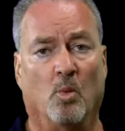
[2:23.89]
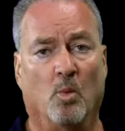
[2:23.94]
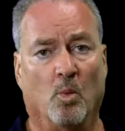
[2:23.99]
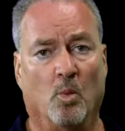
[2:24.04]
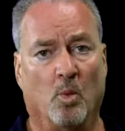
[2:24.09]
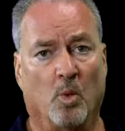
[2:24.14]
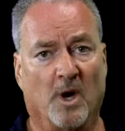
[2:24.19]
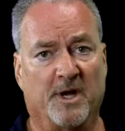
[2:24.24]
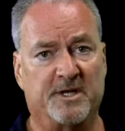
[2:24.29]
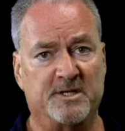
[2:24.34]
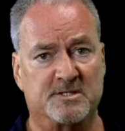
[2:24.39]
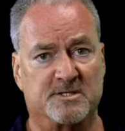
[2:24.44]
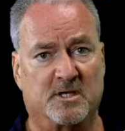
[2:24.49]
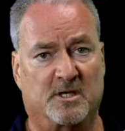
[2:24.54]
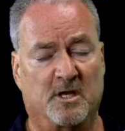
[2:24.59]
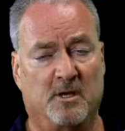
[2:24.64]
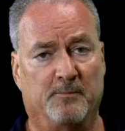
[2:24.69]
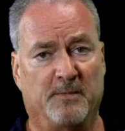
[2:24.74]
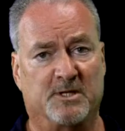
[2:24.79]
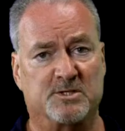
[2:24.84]
What is a
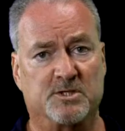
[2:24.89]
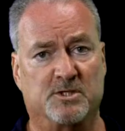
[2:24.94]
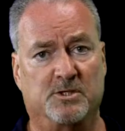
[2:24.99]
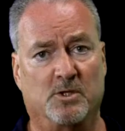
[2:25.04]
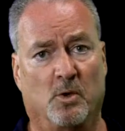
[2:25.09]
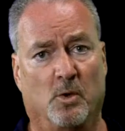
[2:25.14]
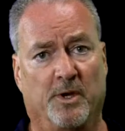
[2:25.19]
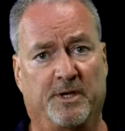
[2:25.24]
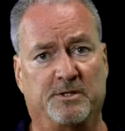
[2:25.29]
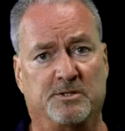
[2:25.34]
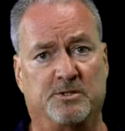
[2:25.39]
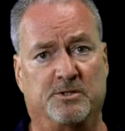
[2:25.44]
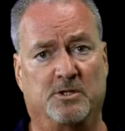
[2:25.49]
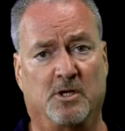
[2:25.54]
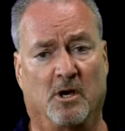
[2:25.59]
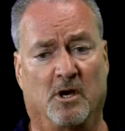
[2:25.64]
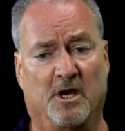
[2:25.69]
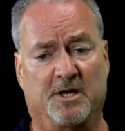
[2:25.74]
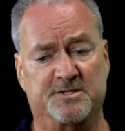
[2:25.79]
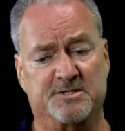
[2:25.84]
commission going to
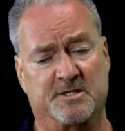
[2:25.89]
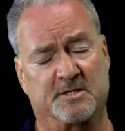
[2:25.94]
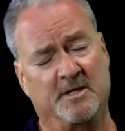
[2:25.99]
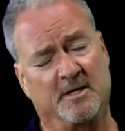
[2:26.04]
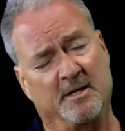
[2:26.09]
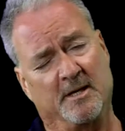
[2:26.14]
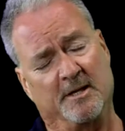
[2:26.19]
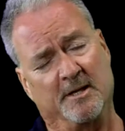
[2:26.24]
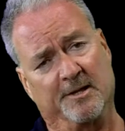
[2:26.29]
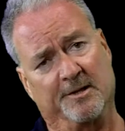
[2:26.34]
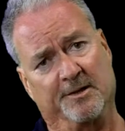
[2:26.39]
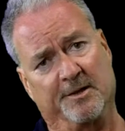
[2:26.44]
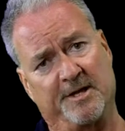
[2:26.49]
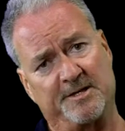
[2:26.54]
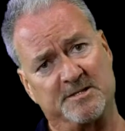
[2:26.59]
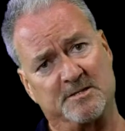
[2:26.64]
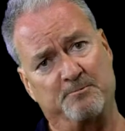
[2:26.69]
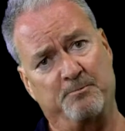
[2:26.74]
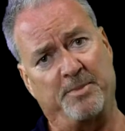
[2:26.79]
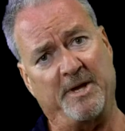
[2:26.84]
cost?
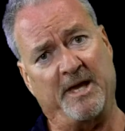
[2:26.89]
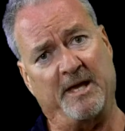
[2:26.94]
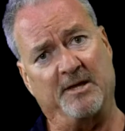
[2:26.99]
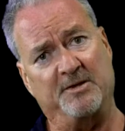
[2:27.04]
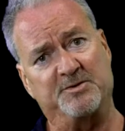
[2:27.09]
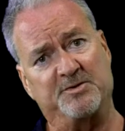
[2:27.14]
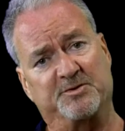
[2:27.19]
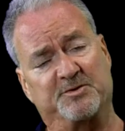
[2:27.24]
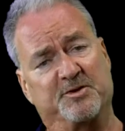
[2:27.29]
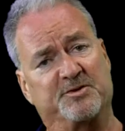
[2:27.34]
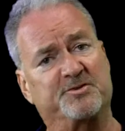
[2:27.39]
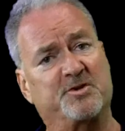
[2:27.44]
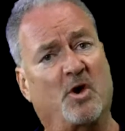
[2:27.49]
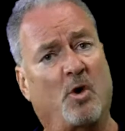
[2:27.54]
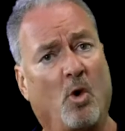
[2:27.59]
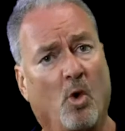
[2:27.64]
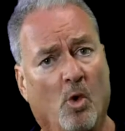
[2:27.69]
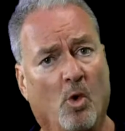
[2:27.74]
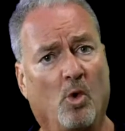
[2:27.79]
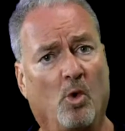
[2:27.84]
Let's base this
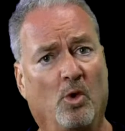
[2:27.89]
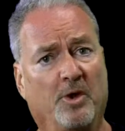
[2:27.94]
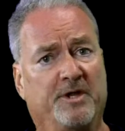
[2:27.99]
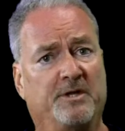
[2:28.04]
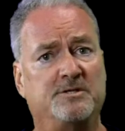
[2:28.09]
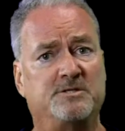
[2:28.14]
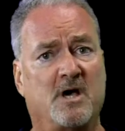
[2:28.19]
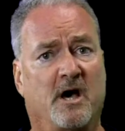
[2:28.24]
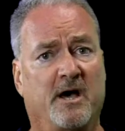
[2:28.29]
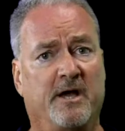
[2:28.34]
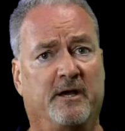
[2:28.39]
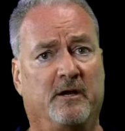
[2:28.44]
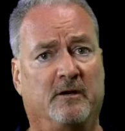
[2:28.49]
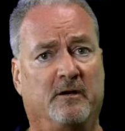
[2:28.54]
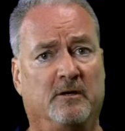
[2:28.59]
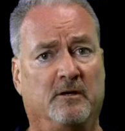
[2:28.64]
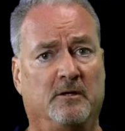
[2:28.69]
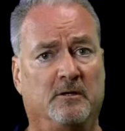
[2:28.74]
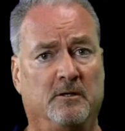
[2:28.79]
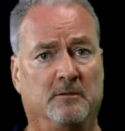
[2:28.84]
whole
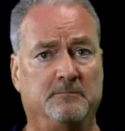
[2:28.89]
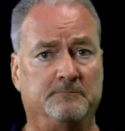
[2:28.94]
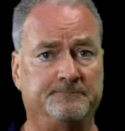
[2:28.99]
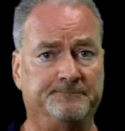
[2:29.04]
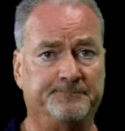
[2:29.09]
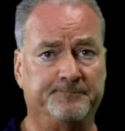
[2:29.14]
entire